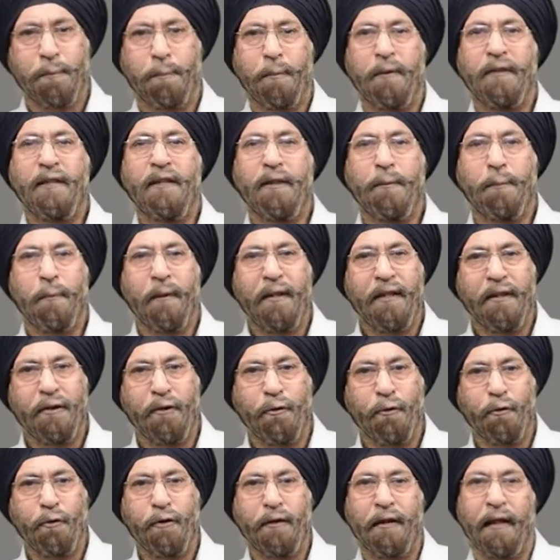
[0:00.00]
principally
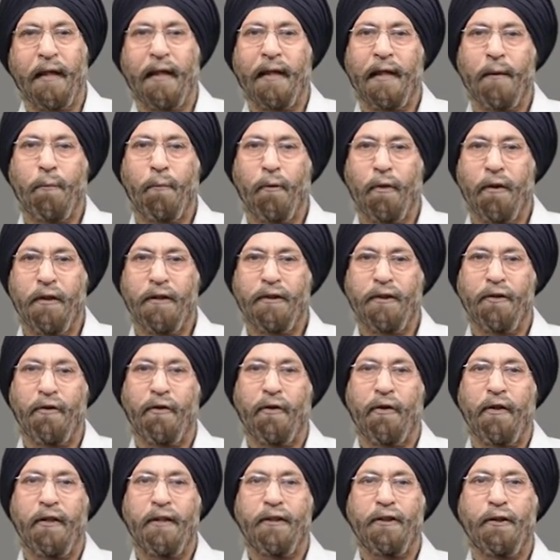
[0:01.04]
use anabolic
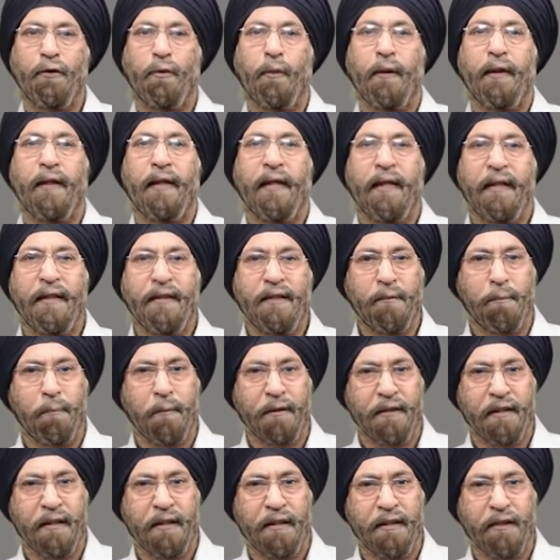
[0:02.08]
steroids to enhance
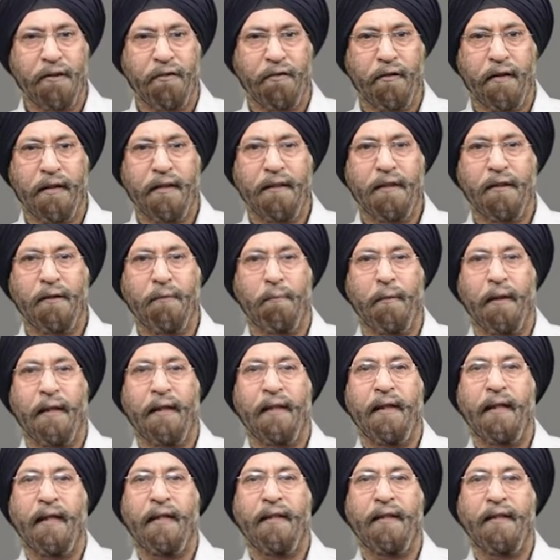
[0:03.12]
muscle strength
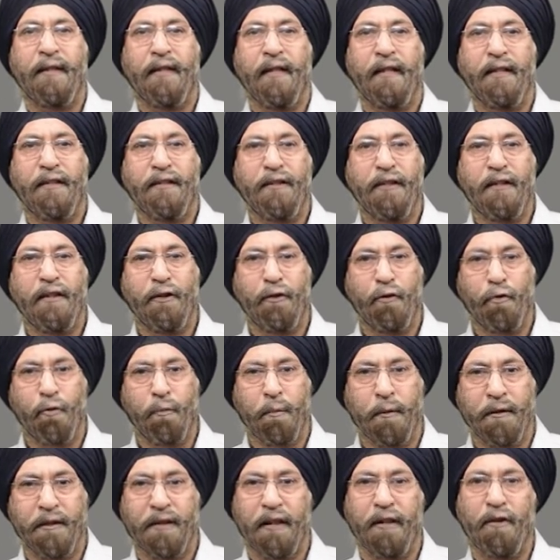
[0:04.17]
by encouraging new
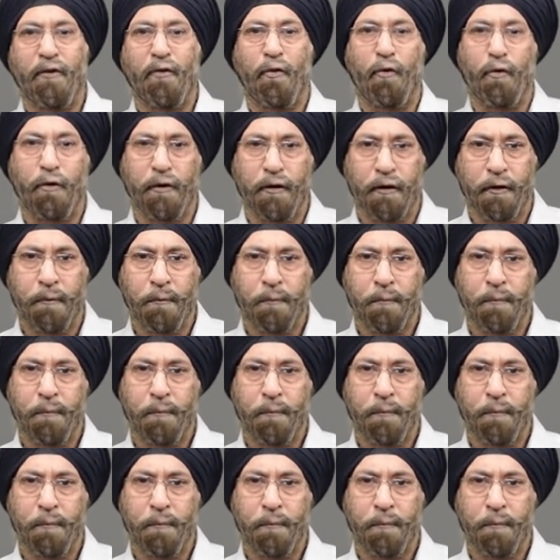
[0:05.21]
muscle growth.